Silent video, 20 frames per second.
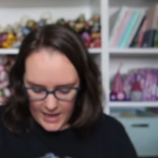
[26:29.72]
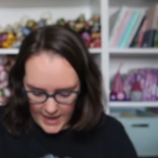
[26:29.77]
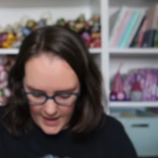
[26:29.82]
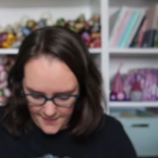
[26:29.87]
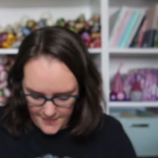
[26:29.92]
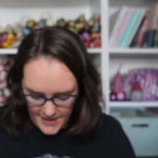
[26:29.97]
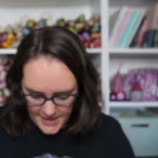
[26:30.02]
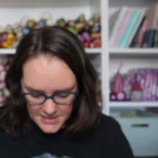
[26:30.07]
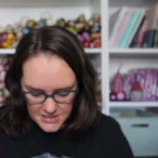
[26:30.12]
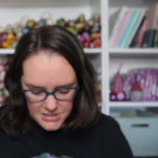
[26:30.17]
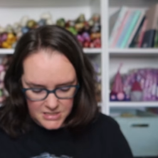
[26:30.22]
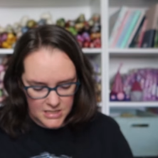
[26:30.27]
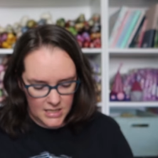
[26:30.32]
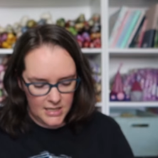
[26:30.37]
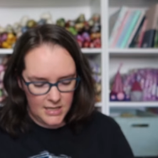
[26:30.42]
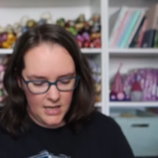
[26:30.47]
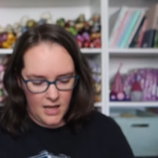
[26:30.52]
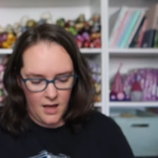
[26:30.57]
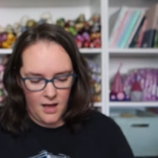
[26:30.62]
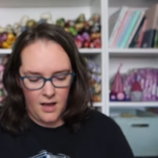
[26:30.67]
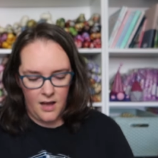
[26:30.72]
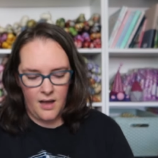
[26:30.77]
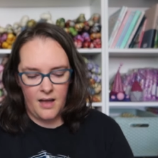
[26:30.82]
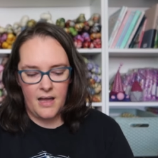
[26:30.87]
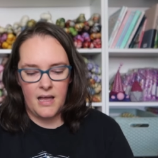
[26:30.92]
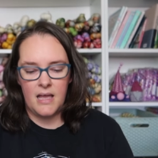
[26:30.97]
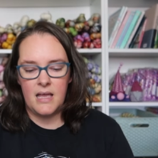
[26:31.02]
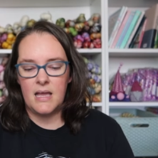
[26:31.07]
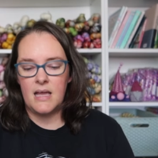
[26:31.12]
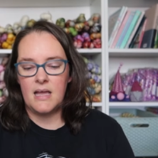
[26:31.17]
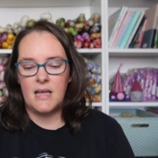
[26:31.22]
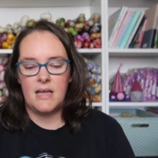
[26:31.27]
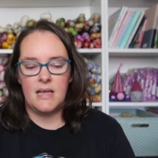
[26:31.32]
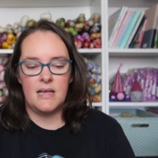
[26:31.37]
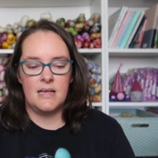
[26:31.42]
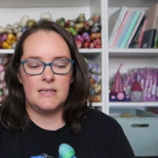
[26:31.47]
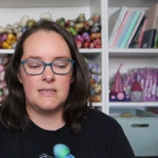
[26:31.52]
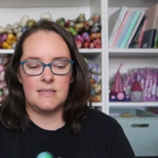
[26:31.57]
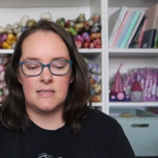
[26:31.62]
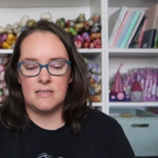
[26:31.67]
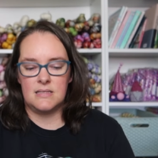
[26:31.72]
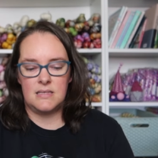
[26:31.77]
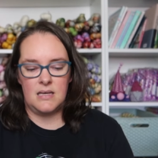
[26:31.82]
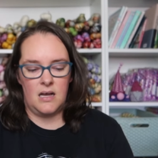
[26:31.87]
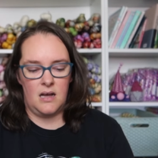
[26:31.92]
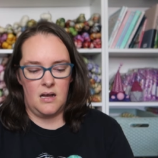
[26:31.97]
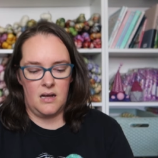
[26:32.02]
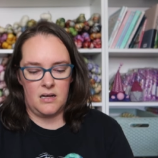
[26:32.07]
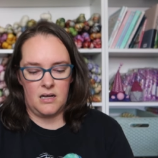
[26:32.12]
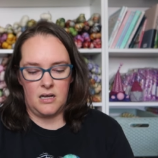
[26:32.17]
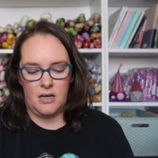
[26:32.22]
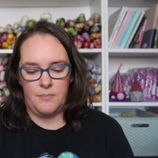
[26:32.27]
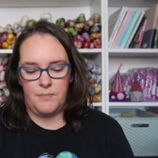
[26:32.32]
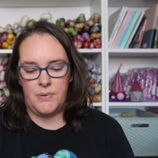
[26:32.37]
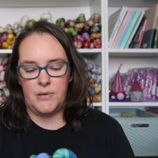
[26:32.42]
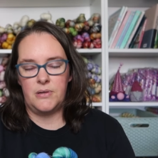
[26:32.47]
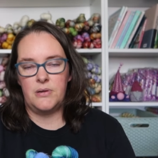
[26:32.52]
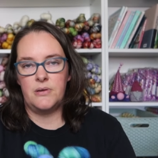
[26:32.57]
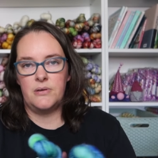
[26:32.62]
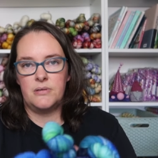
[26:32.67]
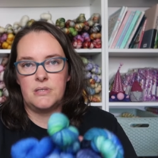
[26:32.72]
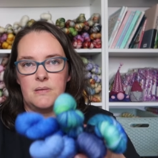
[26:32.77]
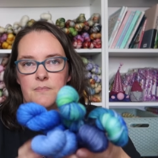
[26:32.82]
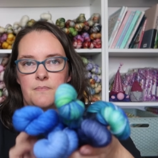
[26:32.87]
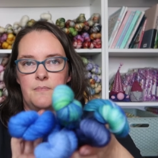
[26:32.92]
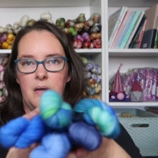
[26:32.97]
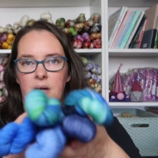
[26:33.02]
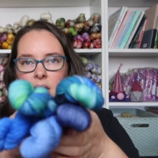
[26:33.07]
And then July is darker blues and